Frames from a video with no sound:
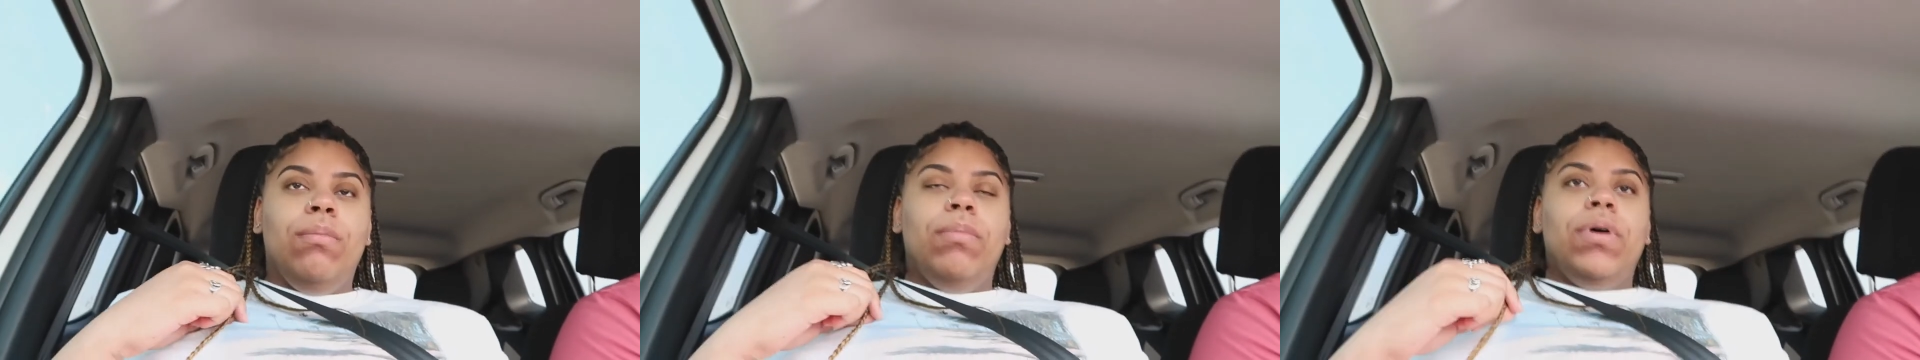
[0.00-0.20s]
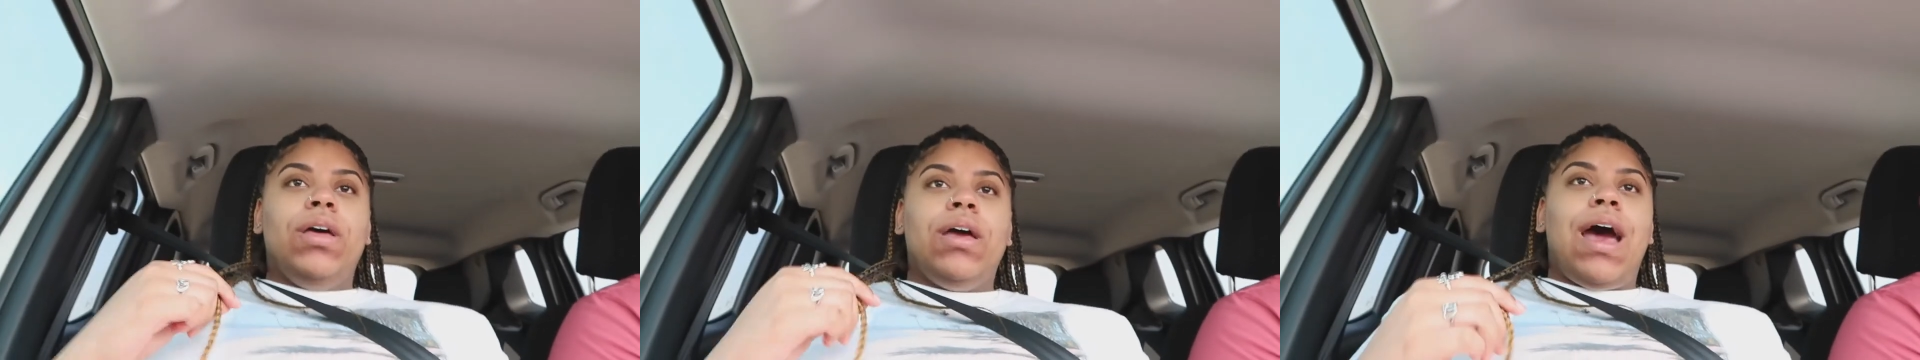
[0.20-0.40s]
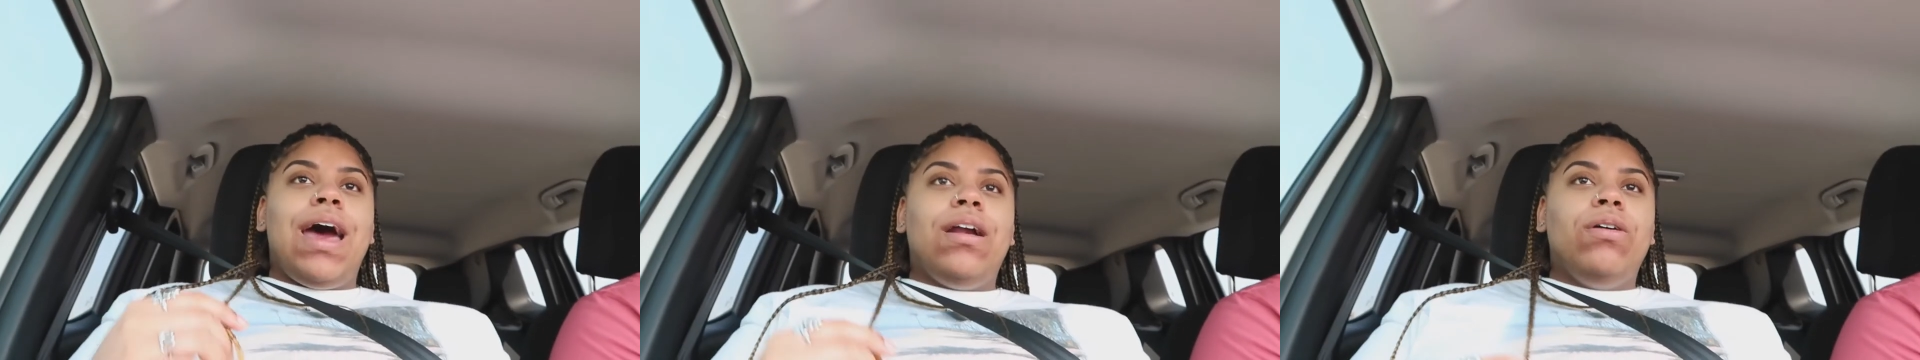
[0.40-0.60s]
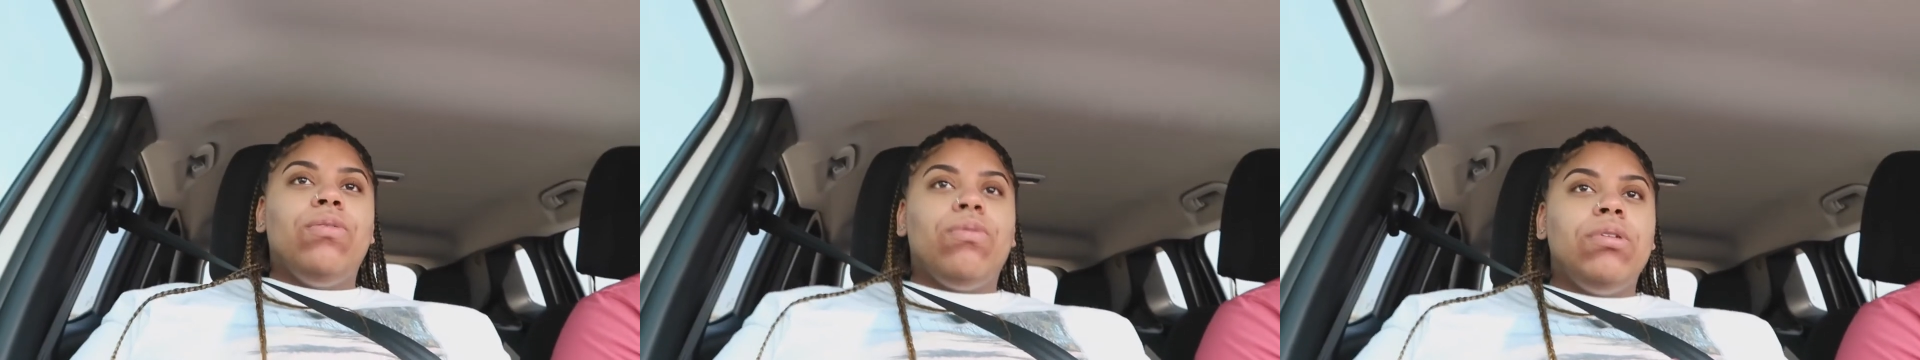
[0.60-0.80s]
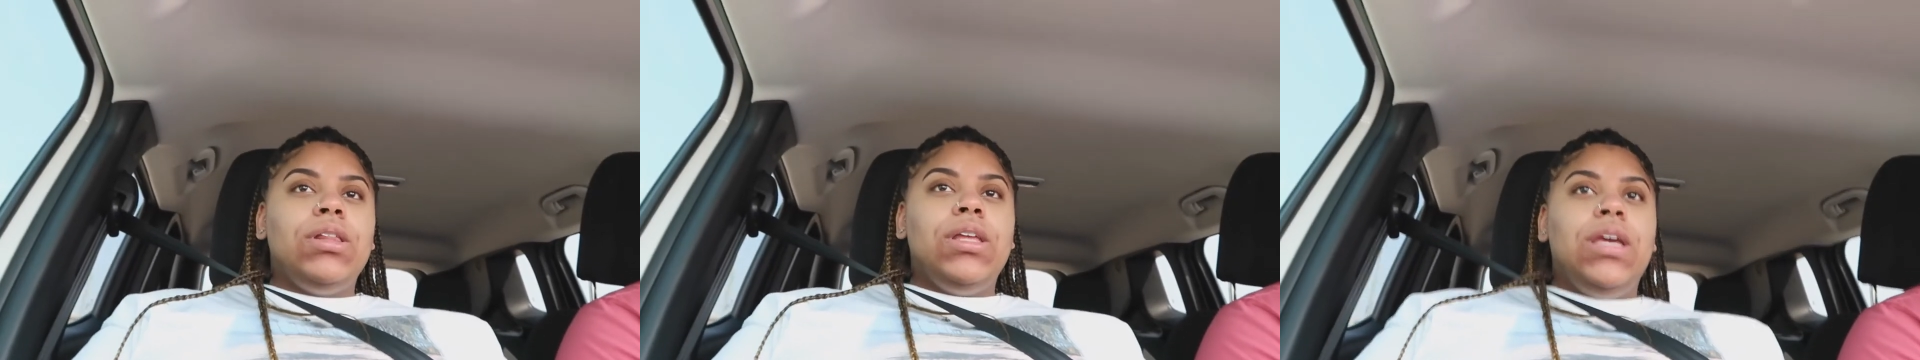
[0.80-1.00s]
but I
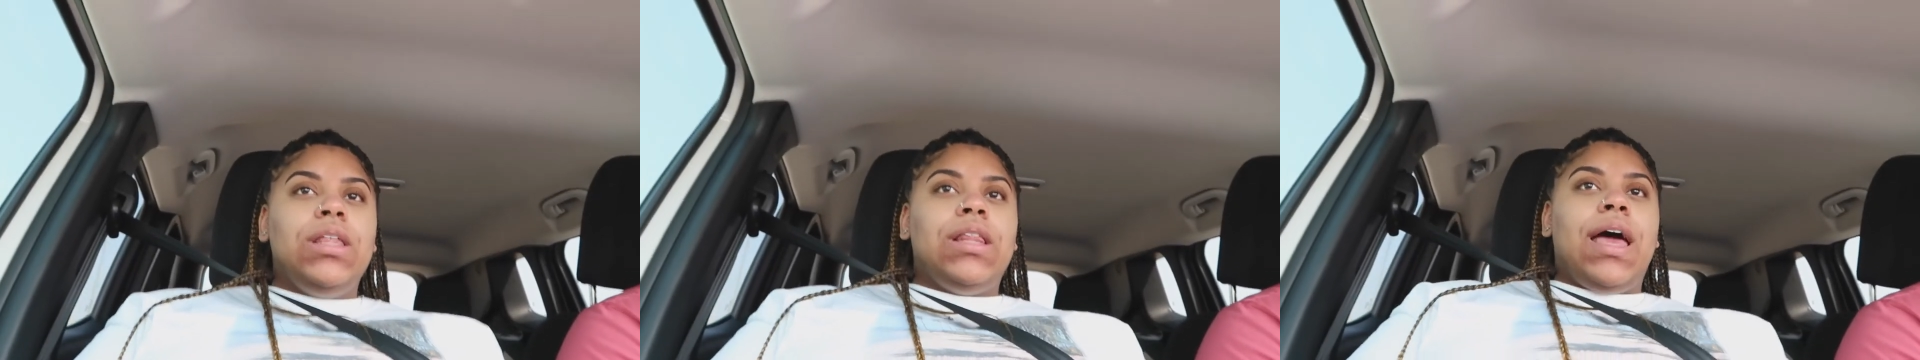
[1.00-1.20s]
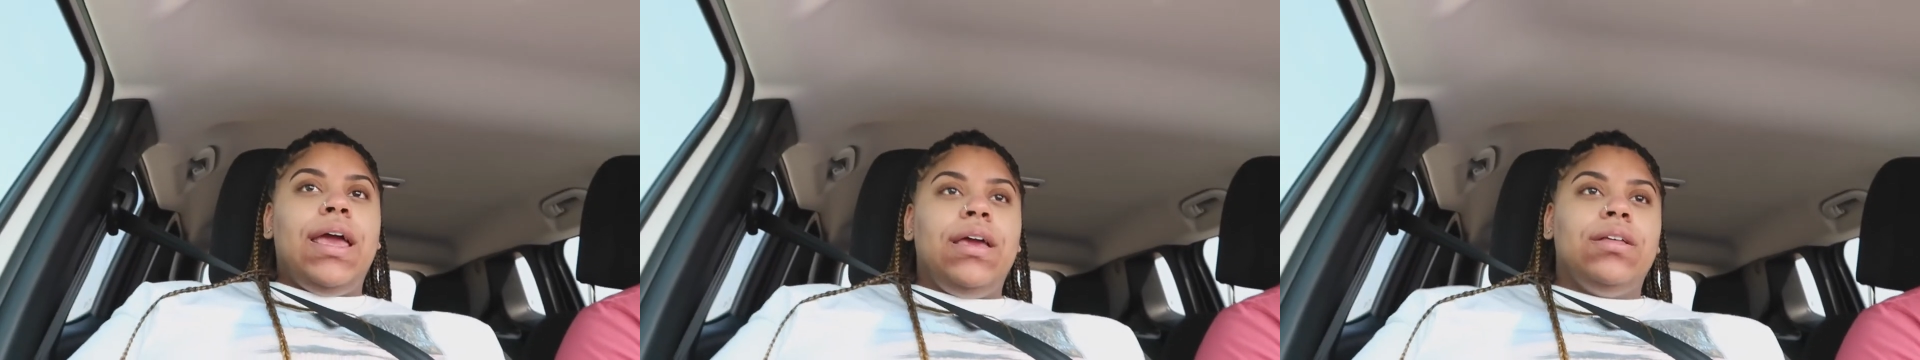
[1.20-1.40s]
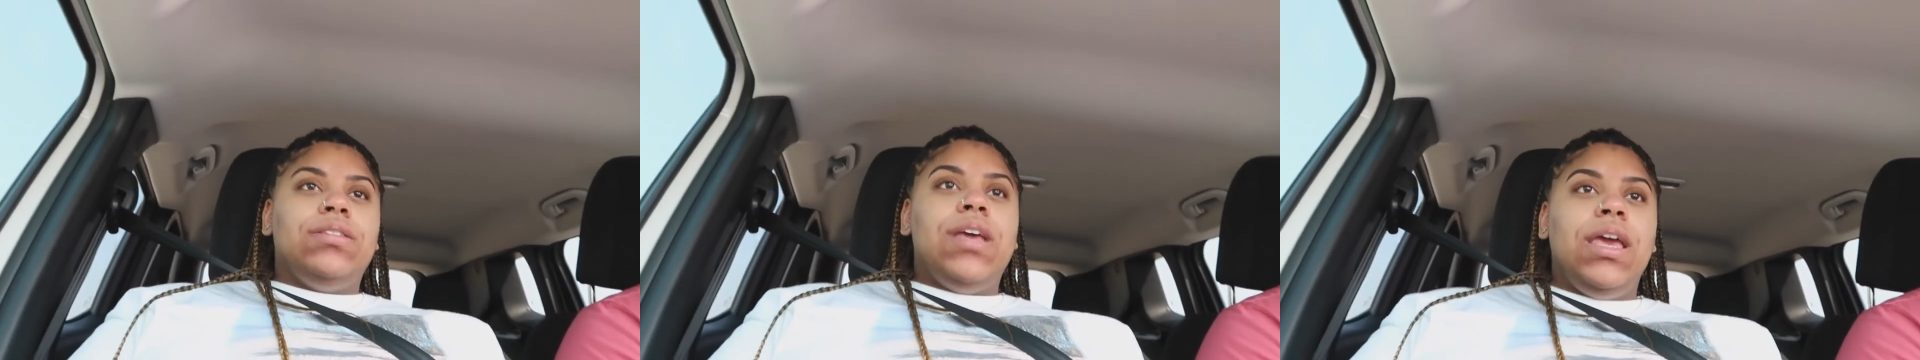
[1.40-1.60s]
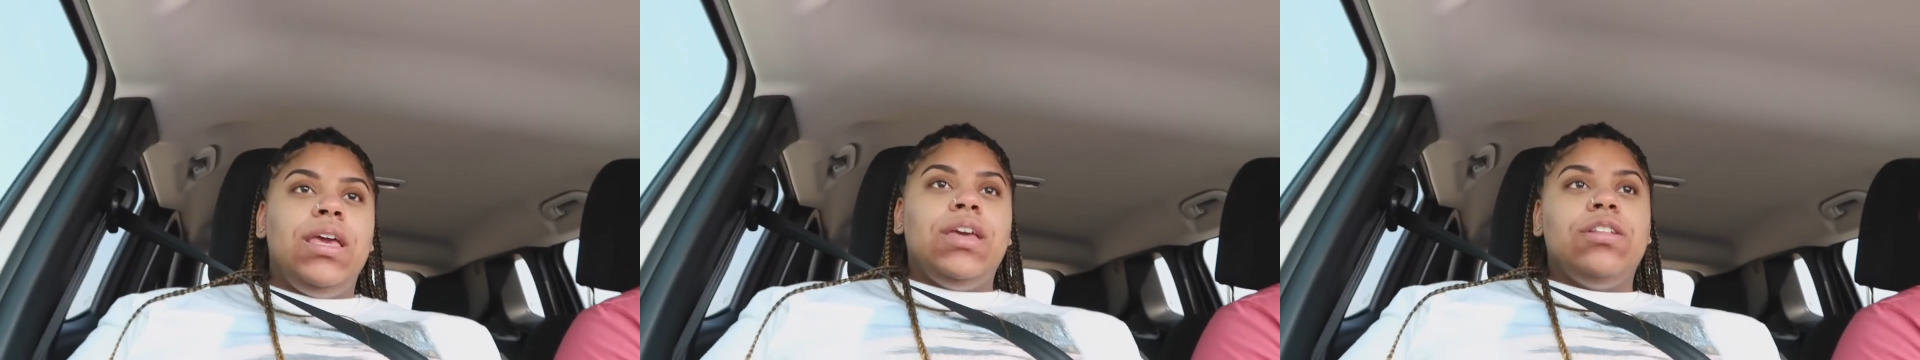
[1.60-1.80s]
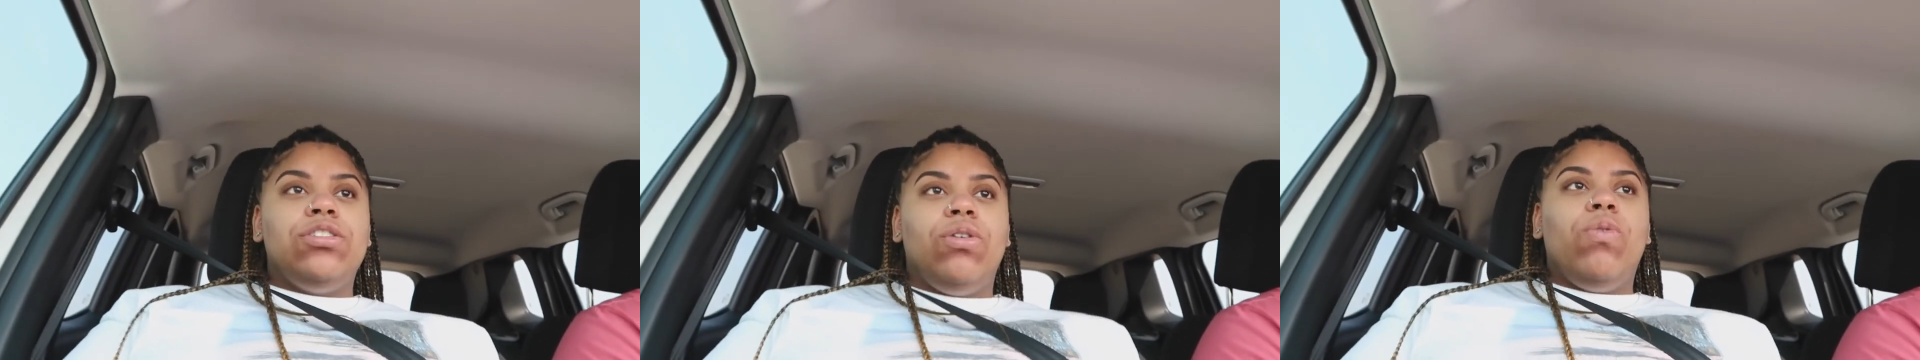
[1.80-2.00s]
don't really like
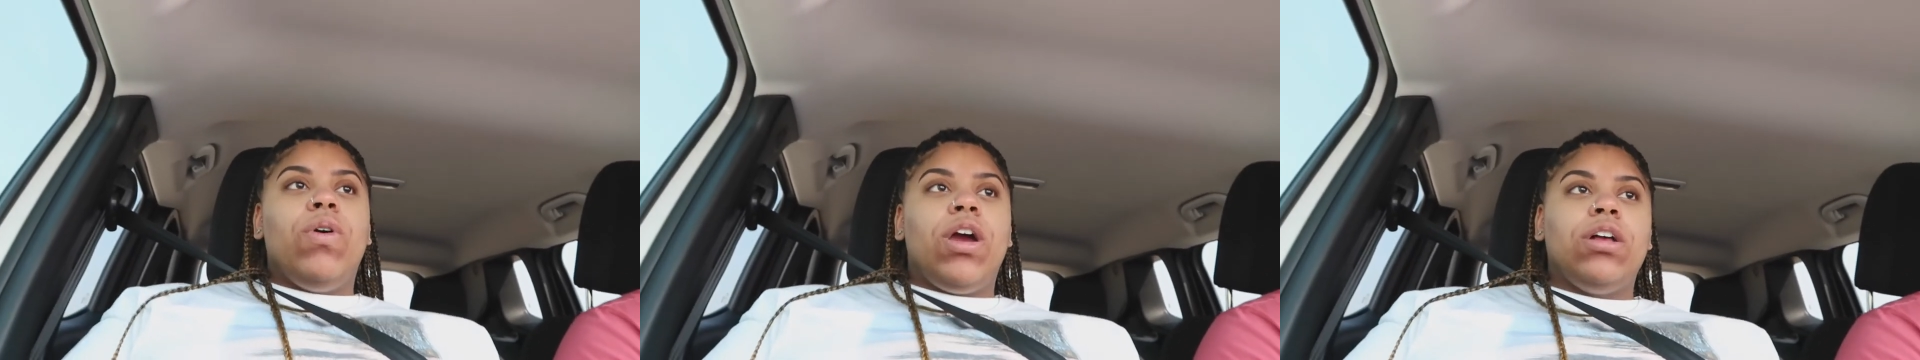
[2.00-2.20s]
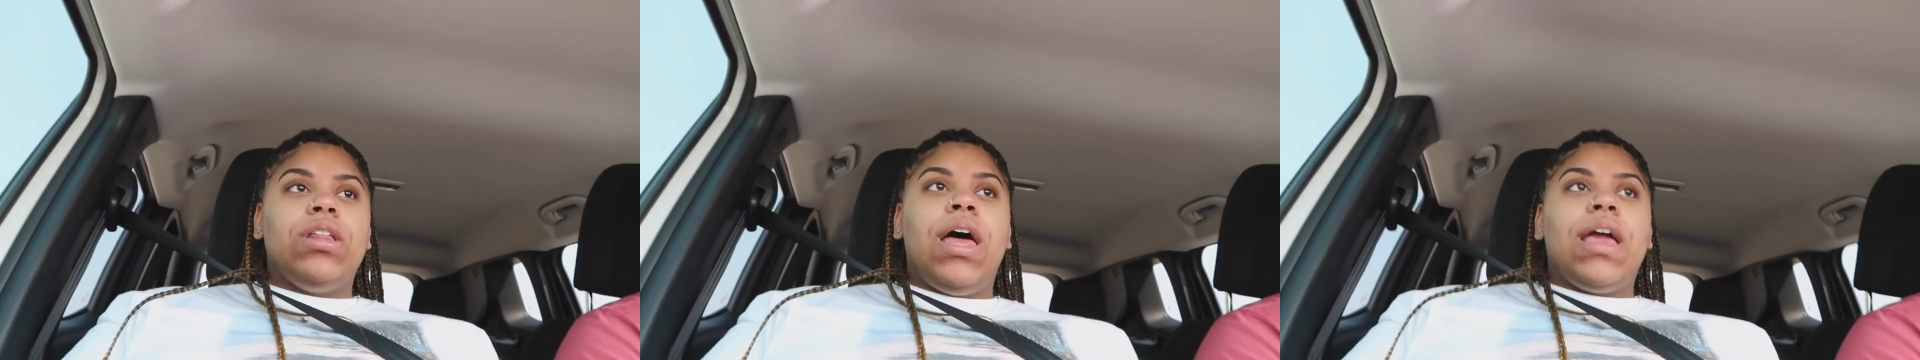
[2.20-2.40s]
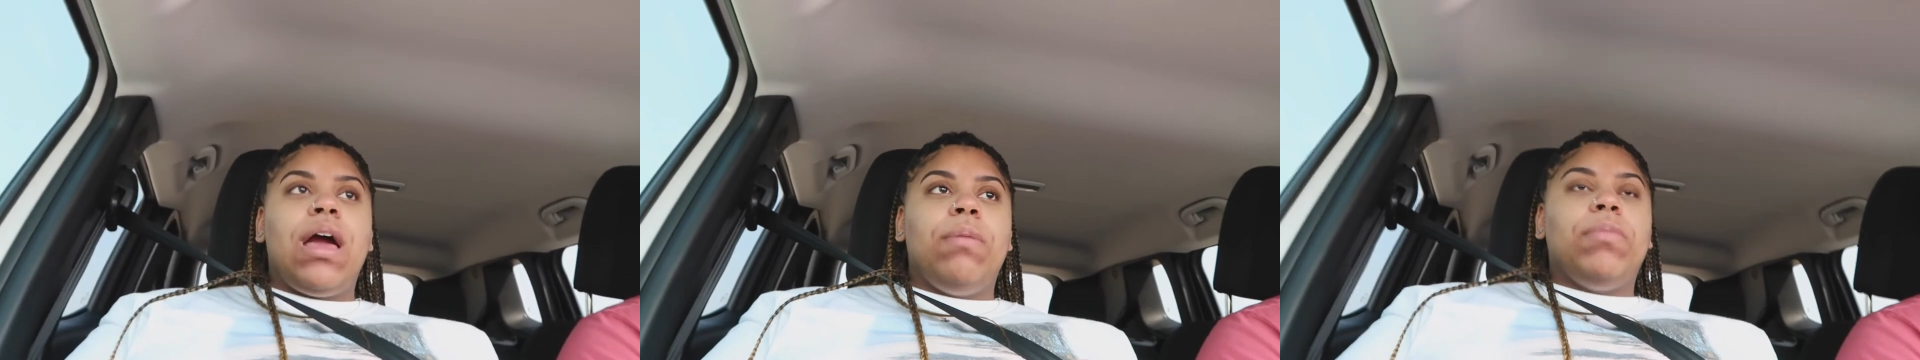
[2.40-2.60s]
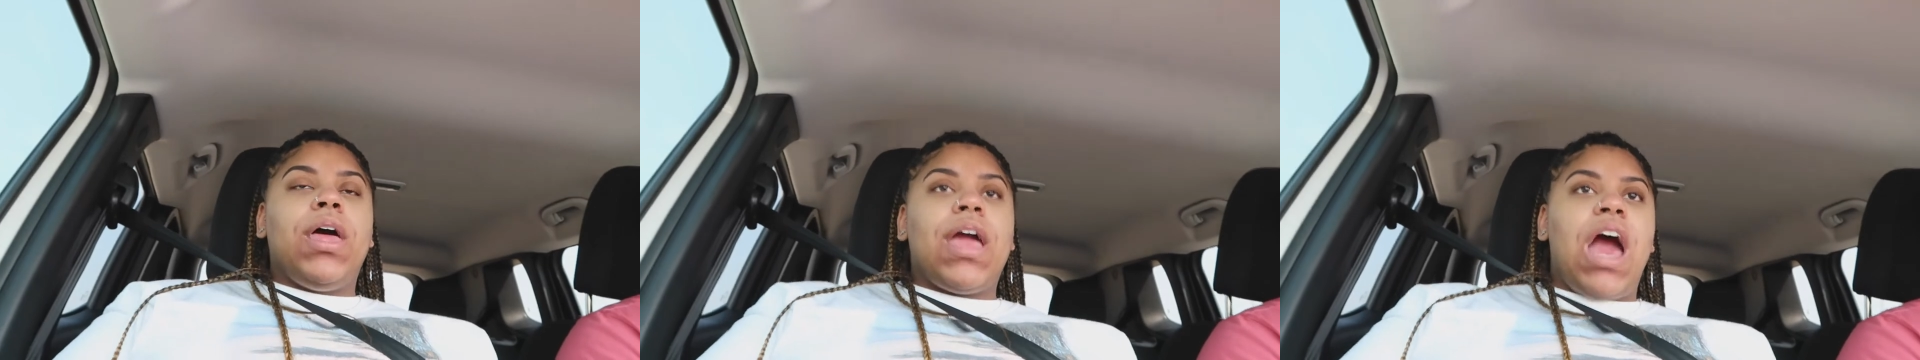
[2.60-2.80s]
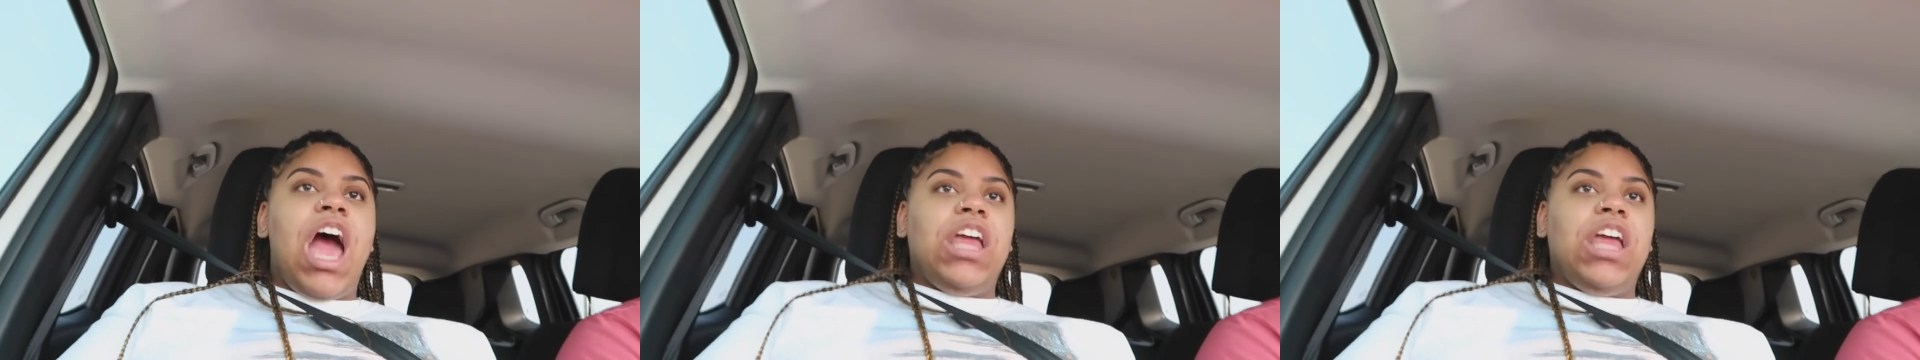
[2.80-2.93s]
take it to where like I'm like,